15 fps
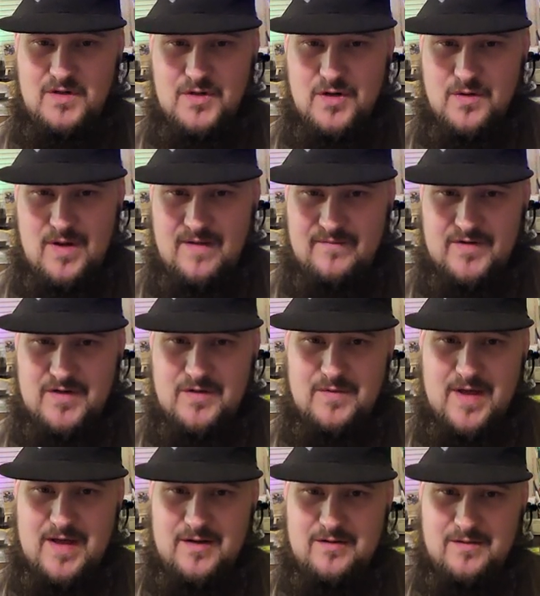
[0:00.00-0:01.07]
You don't have to
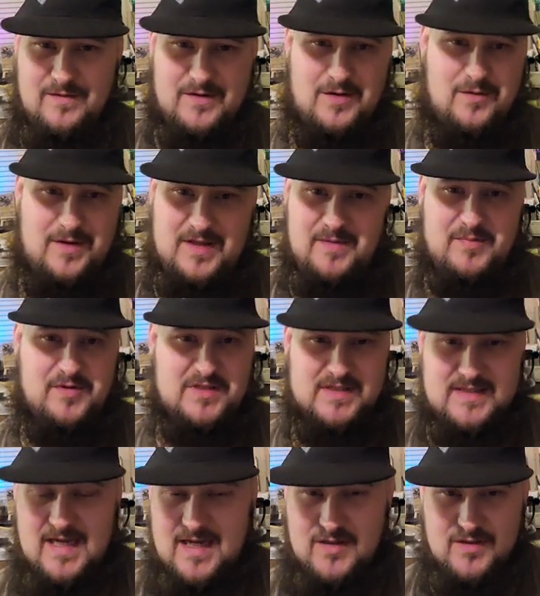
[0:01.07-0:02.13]
do that. You don't have to go get the
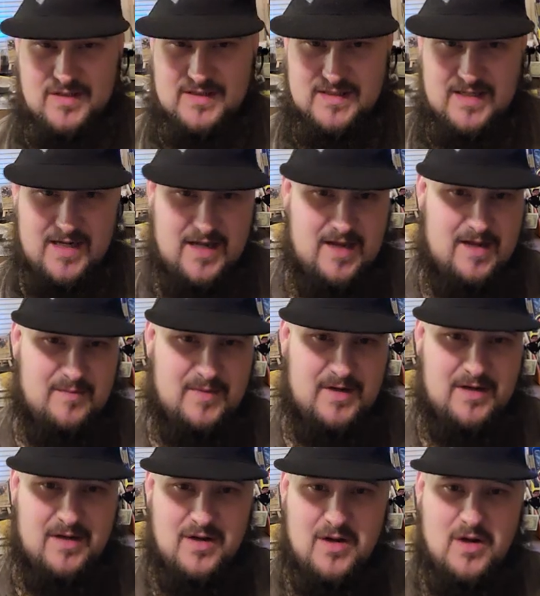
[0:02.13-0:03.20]
person's address and name
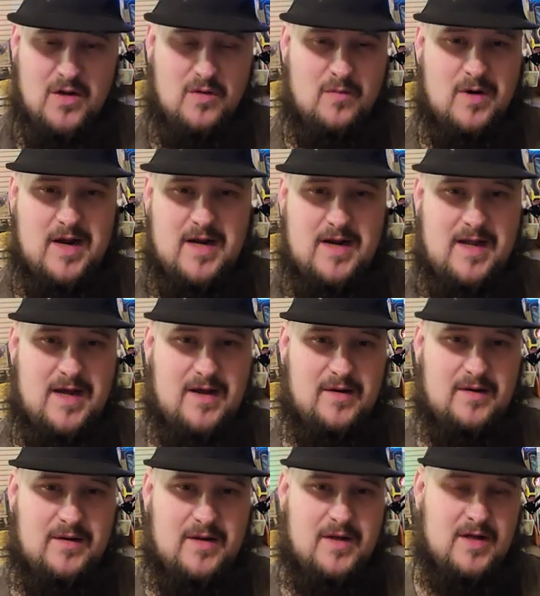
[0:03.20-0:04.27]
and write it
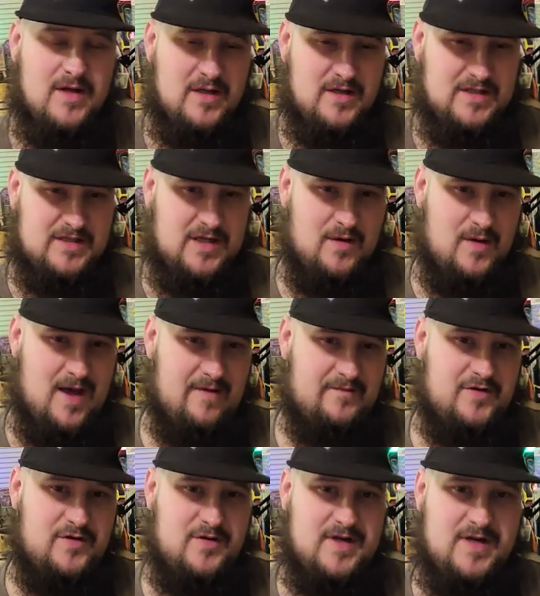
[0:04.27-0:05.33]
down. So
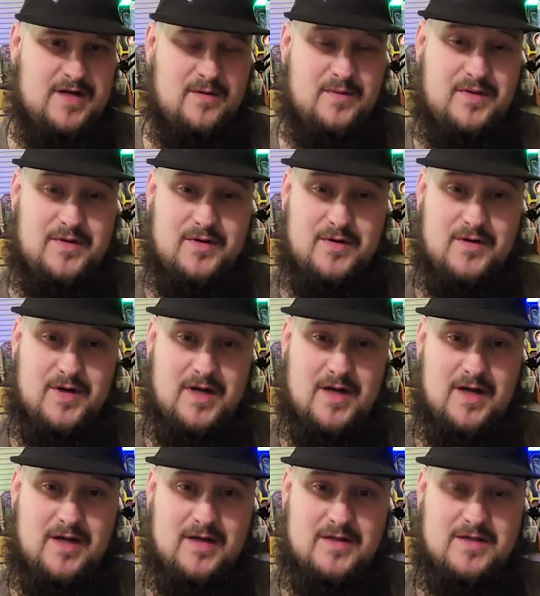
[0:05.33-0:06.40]
after you get done with your
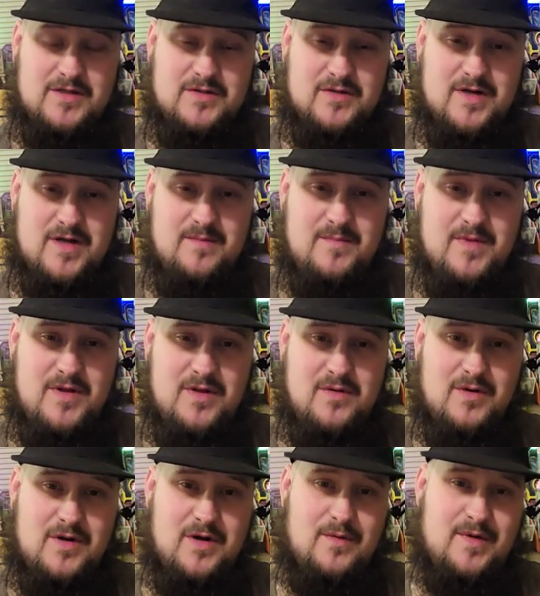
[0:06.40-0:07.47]
uh, stream,
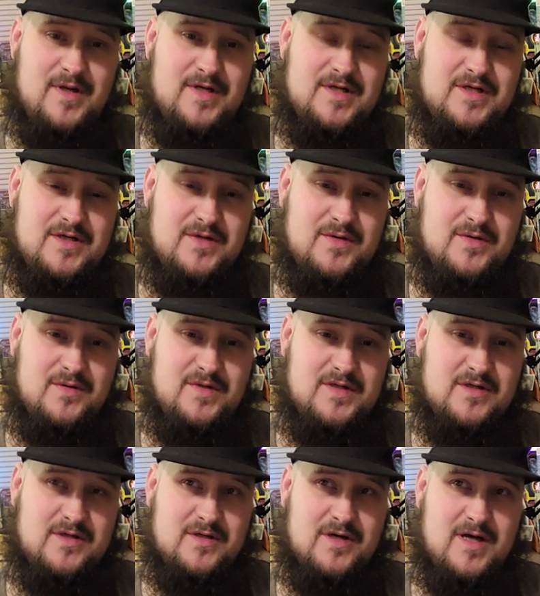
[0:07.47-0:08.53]
you'll go into
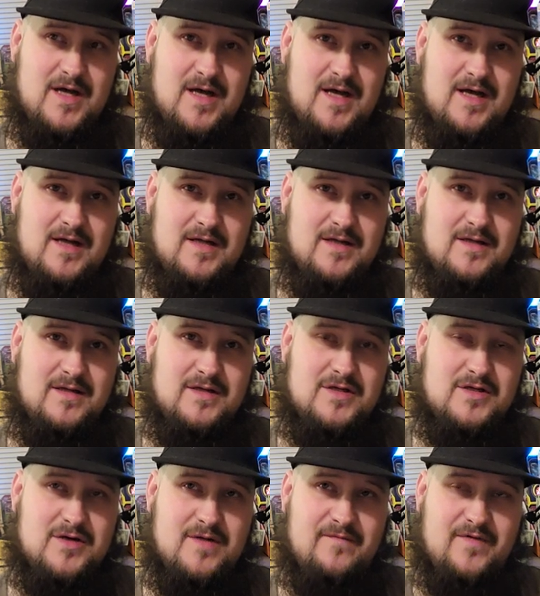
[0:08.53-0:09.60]
your uh,
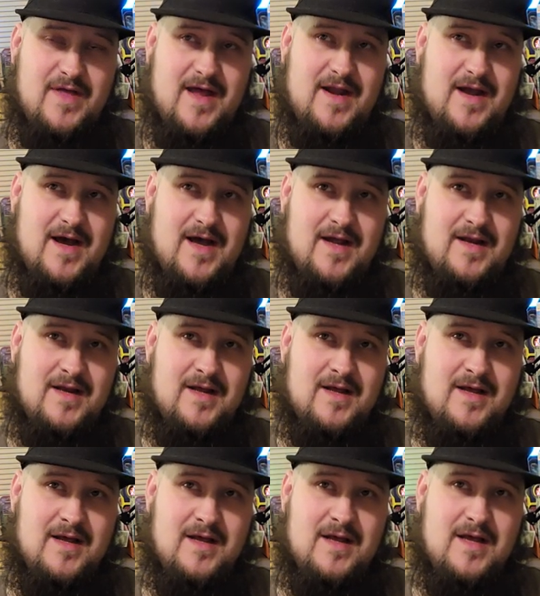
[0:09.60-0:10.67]
stream for that night
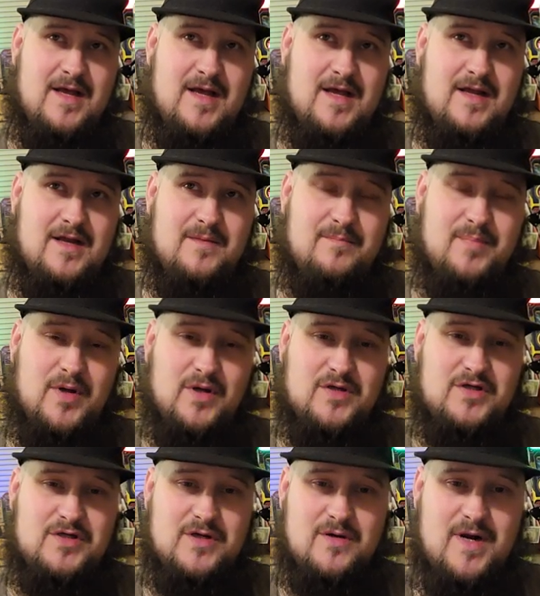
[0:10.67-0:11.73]
and
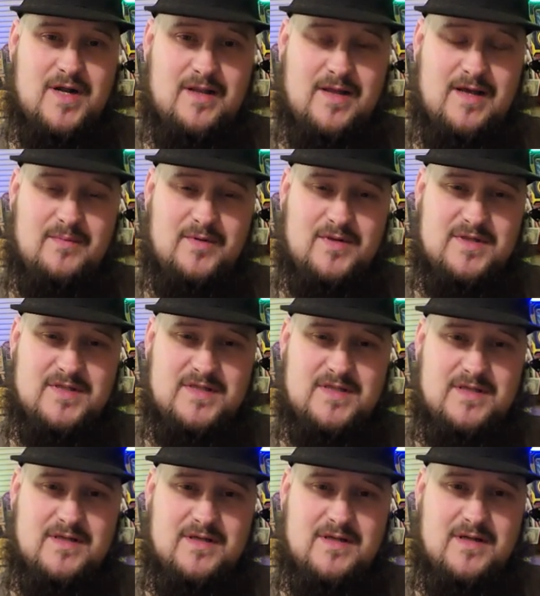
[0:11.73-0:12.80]
bulk generate
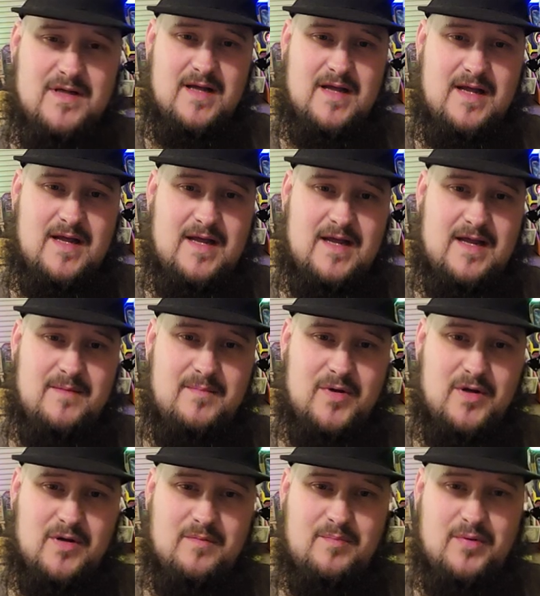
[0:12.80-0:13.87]
labels and
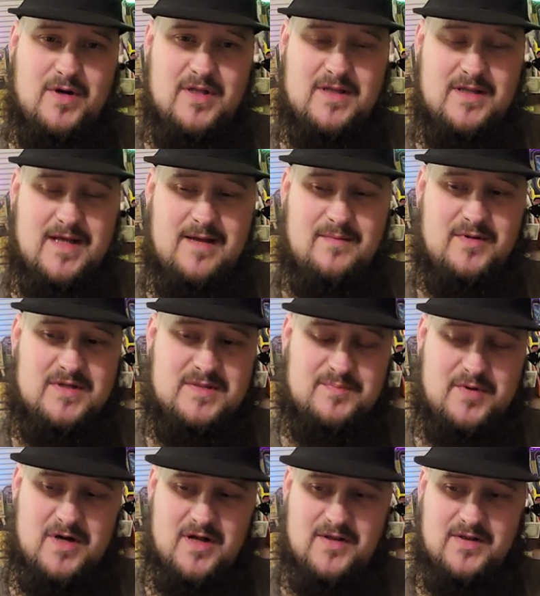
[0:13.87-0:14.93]
bulk print the labels,
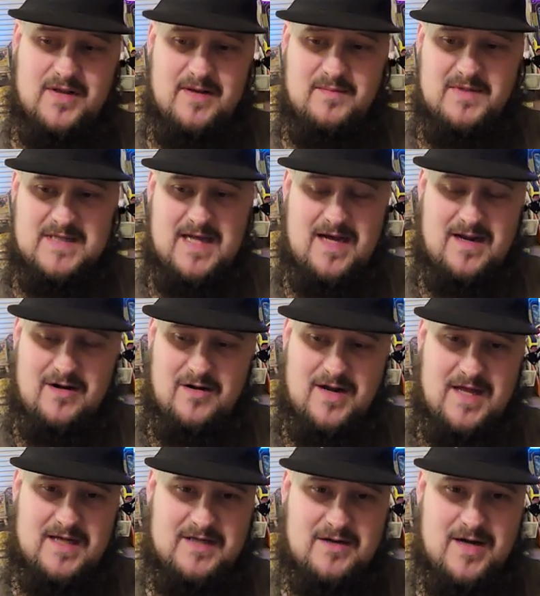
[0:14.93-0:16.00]
print all the labels out,
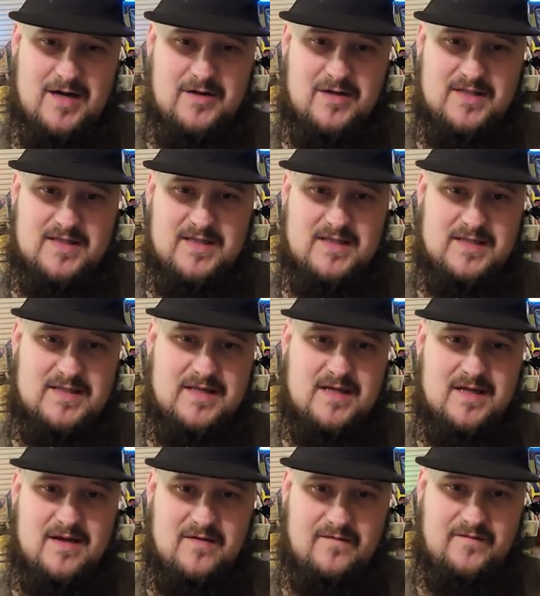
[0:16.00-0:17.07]
already has their addresses,
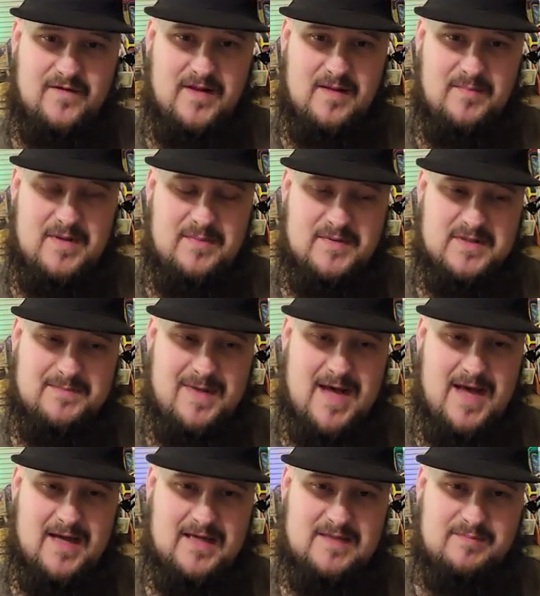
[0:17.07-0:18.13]
fill up people's
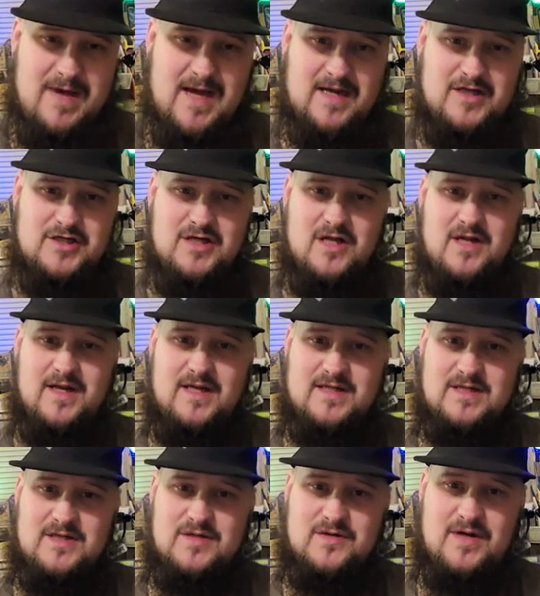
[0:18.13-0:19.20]
bags, package it all
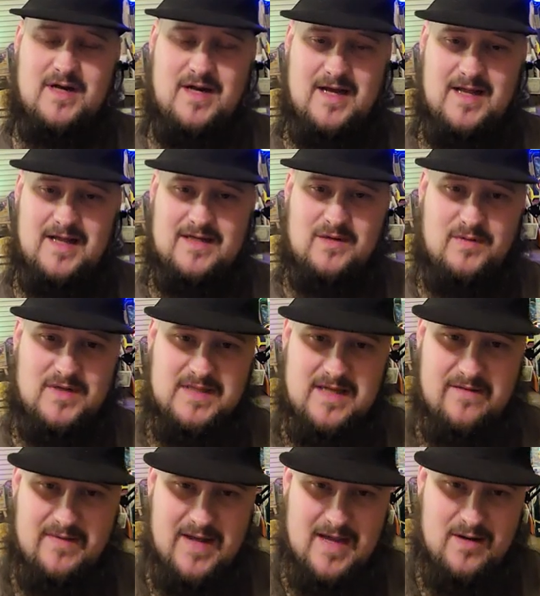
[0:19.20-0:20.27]
nice and discreet. I like to always
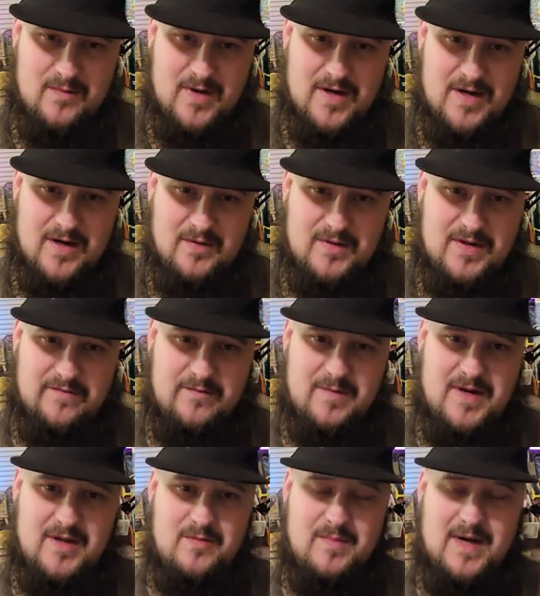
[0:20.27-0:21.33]
give a handwritten note to
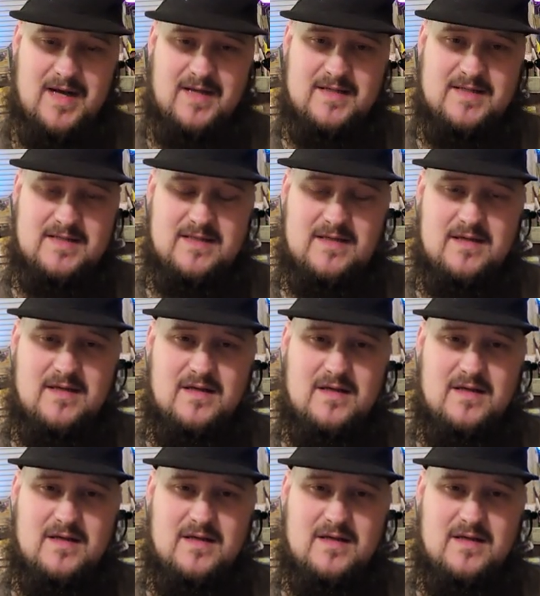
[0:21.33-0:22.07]
everybody who buys.